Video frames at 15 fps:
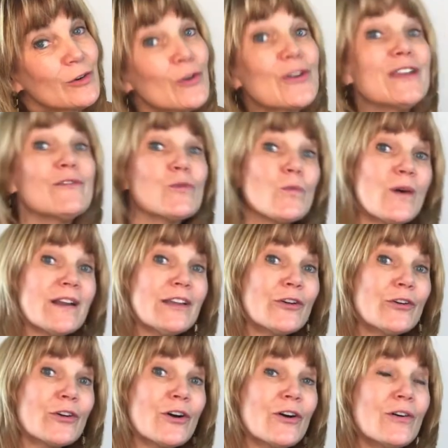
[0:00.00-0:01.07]
or even 1
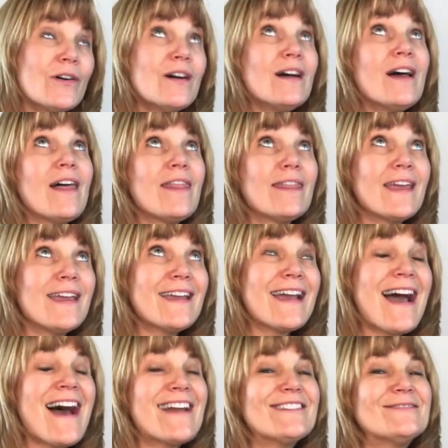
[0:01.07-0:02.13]
year ago. Thank
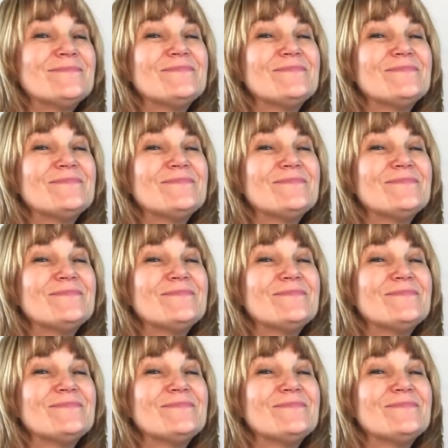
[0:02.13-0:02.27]
God.